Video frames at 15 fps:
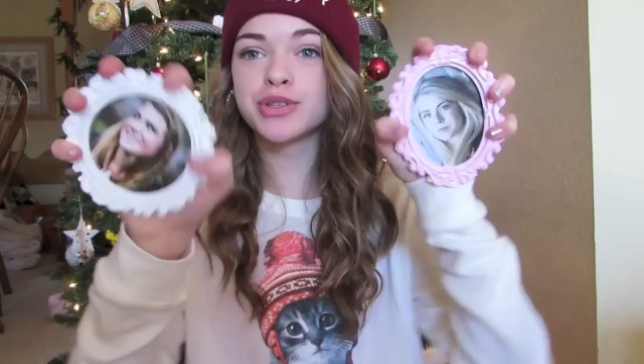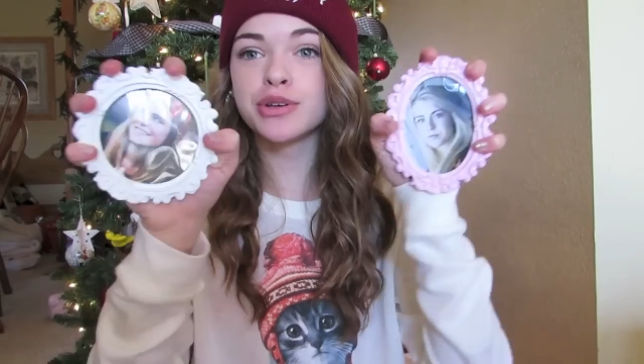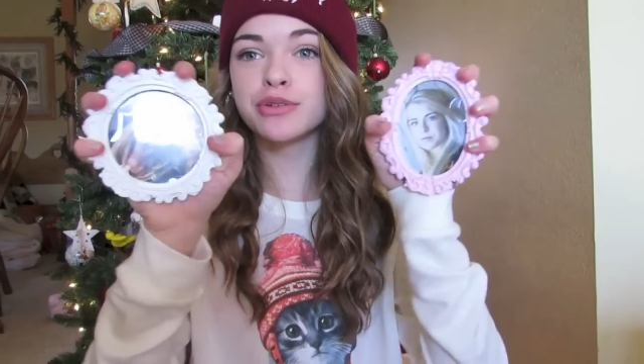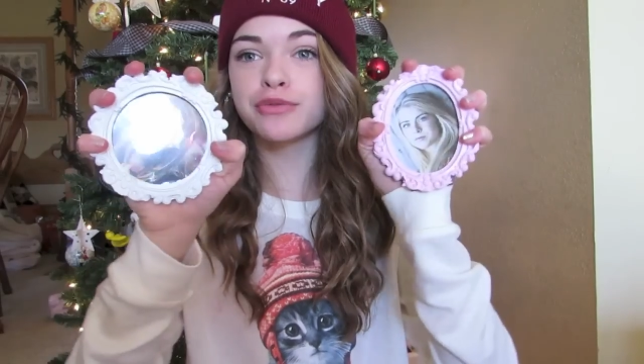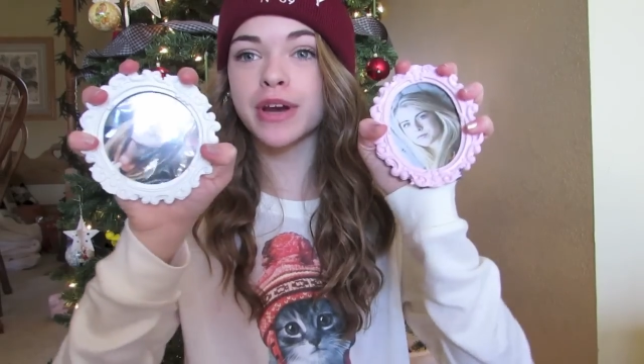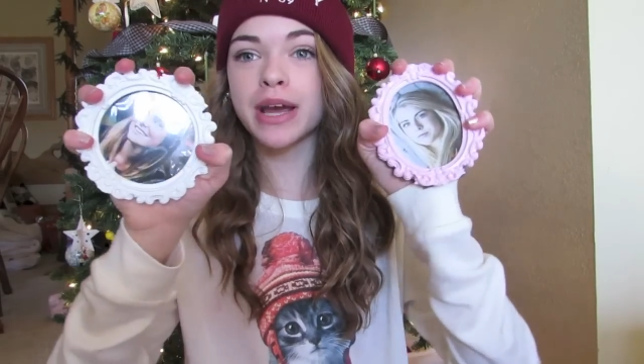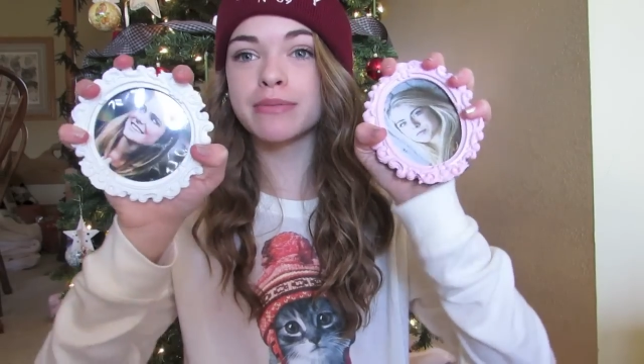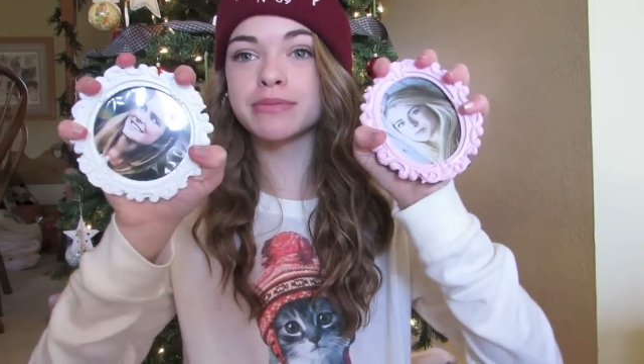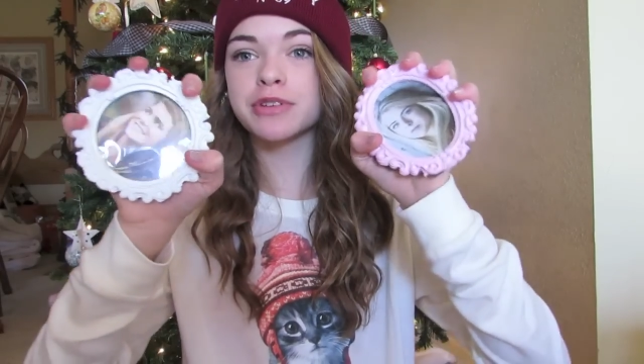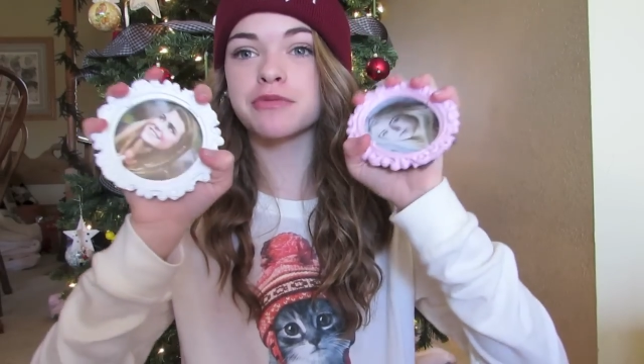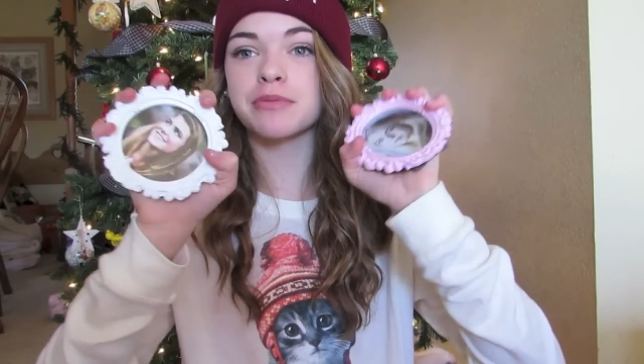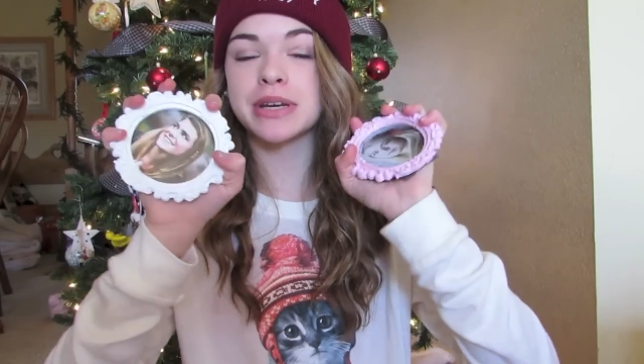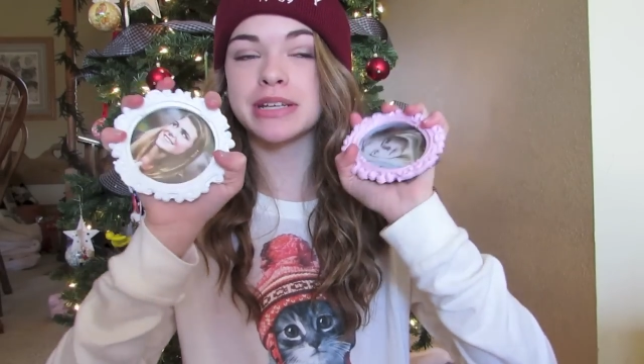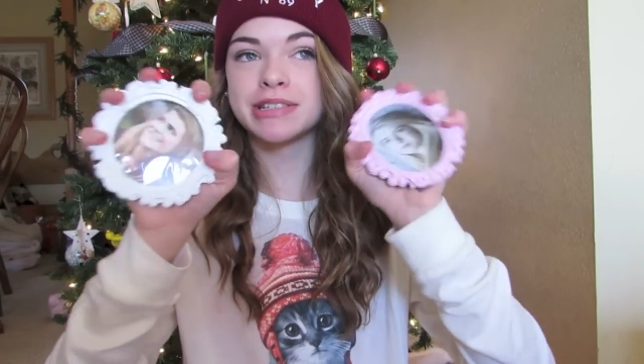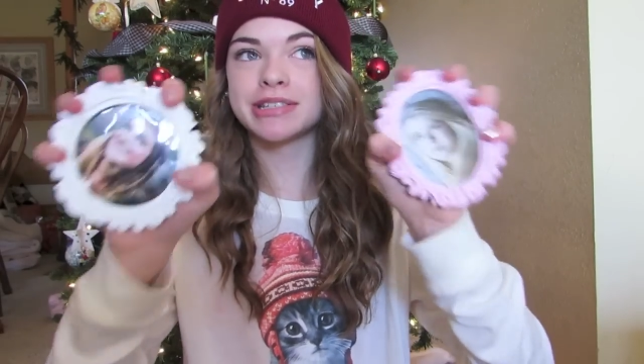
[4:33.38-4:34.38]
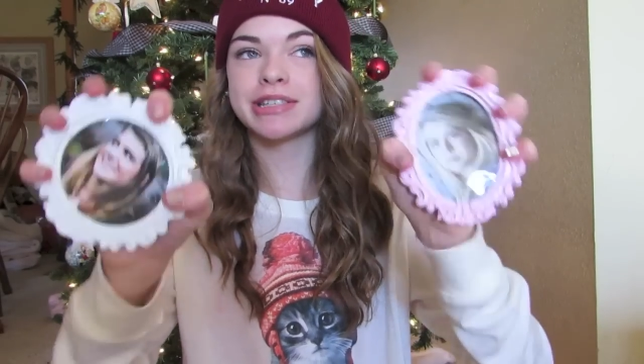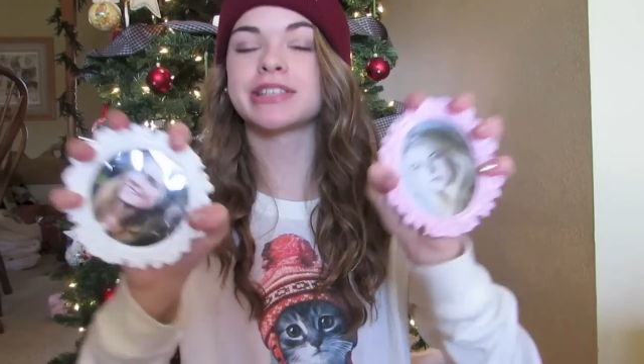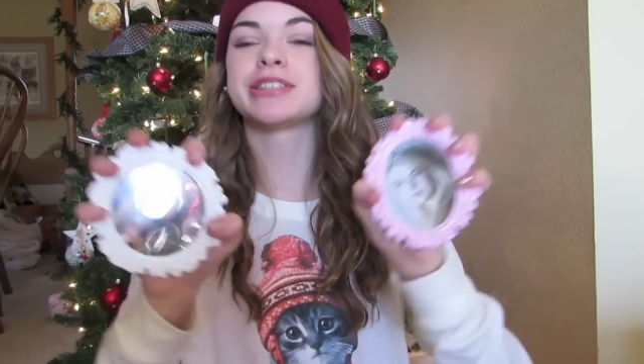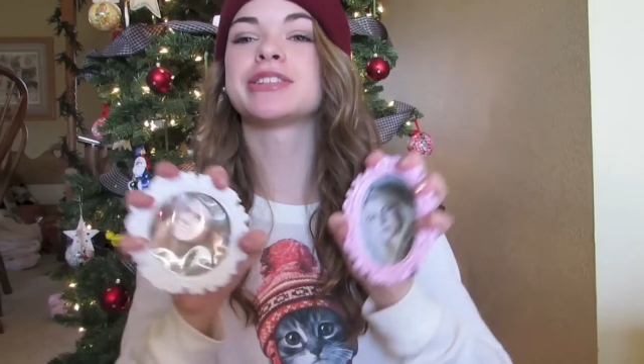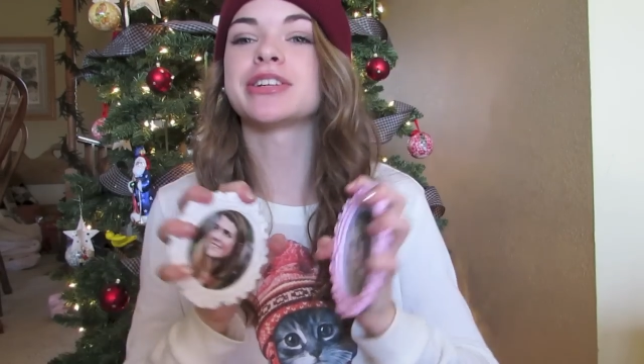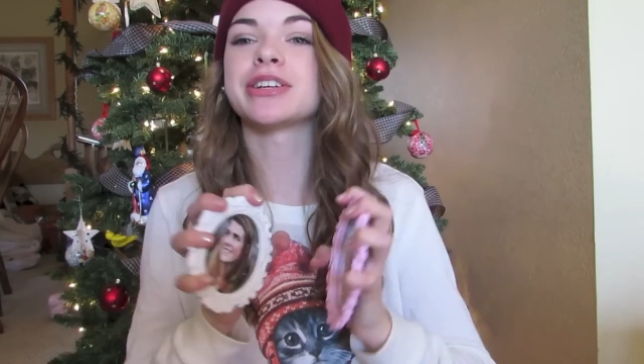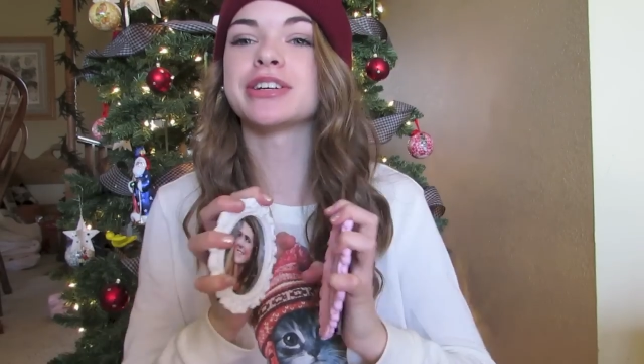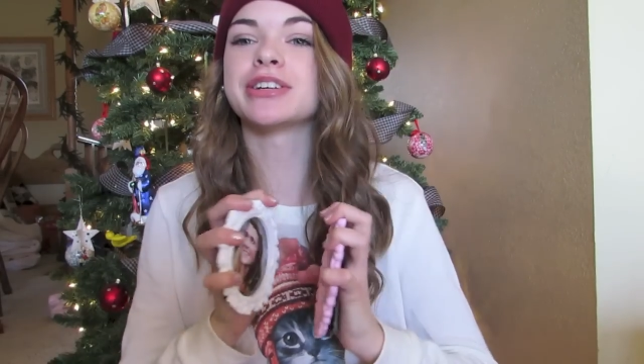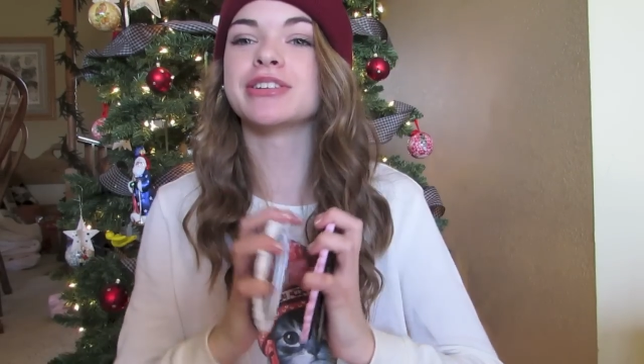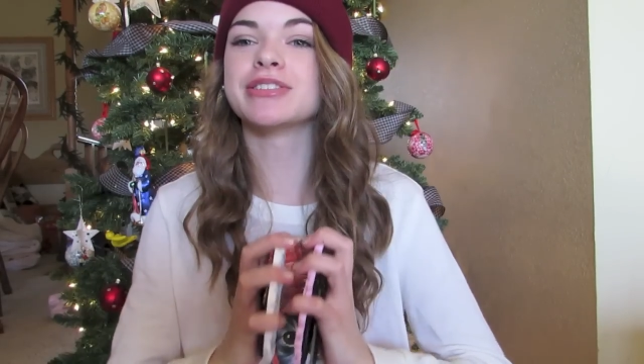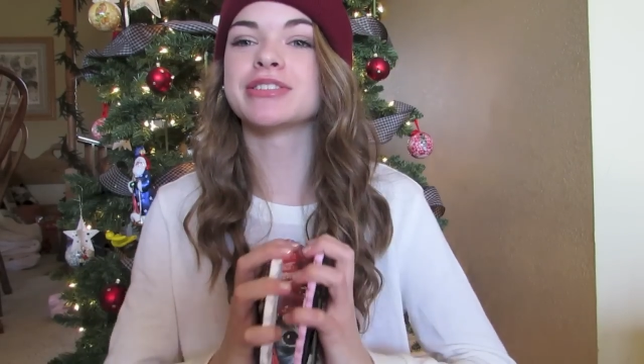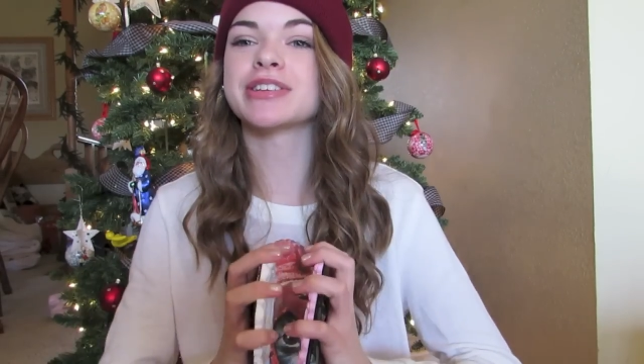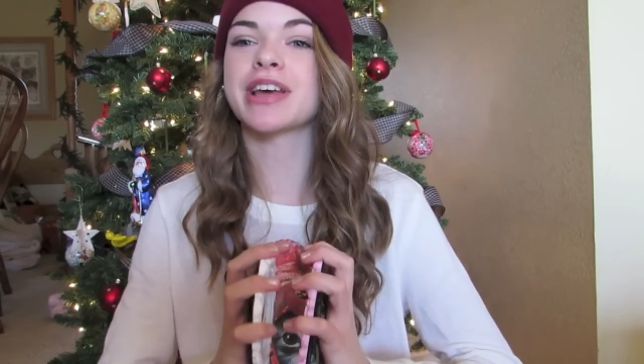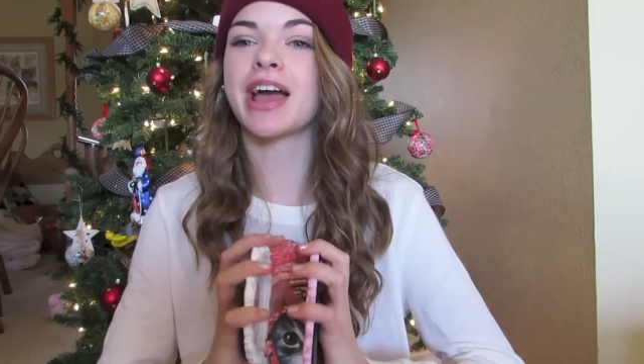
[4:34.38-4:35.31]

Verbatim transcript: two frames of my sisters,